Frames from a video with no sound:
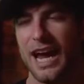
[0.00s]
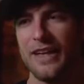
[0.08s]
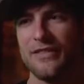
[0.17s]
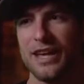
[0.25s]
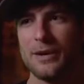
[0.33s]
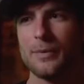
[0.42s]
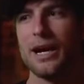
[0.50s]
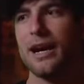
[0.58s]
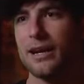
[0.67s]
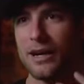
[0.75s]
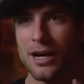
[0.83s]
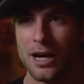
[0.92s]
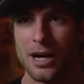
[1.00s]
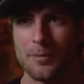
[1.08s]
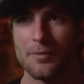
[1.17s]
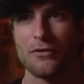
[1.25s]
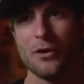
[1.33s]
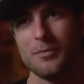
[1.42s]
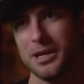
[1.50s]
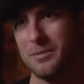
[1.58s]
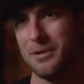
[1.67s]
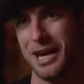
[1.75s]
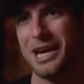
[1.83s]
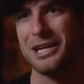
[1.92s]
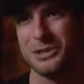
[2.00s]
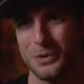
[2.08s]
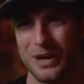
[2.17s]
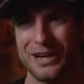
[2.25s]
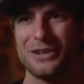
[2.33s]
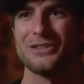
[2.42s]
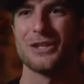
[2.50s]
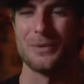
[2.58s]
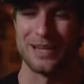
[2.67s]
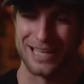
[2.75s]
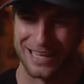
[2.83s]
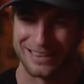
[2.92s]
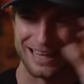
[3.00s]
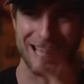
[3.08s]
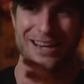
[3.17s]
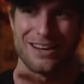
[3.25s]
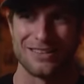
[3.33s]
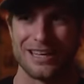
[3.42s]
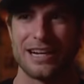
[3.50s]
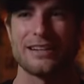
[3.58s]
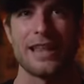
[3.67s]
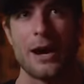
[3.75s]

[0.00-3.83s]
And then we got a hub from eBay as well. So we got that on there.